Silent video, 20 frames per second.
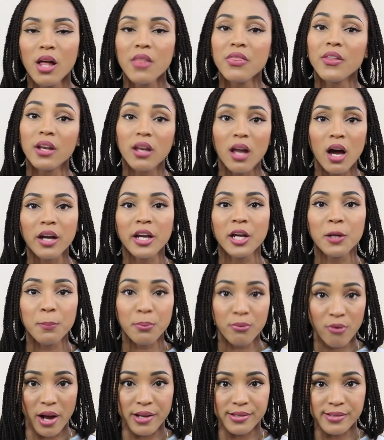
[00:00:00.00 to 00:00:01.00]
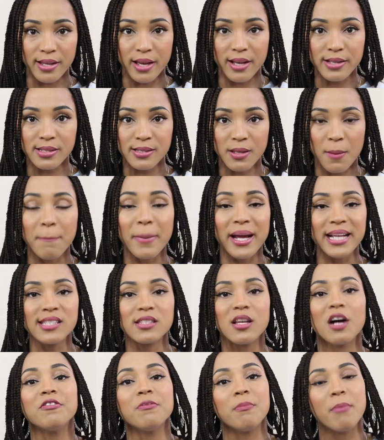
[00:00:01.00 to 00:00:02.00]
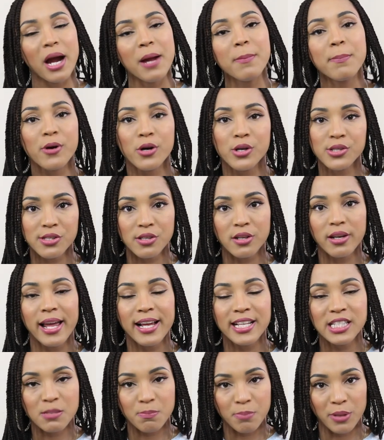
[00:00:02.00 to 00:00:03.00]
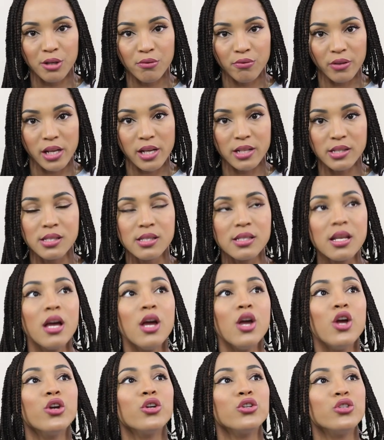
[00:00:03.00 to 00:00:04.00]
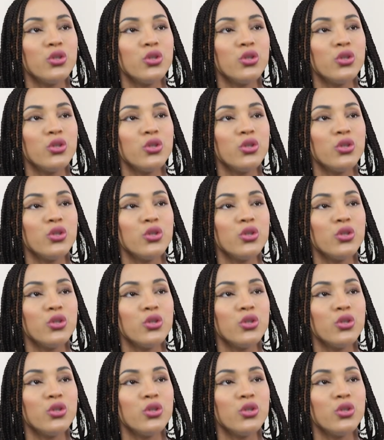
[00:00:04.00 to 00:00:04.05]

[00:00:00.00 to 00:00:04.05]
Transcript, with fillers: the locking process based off my personal experience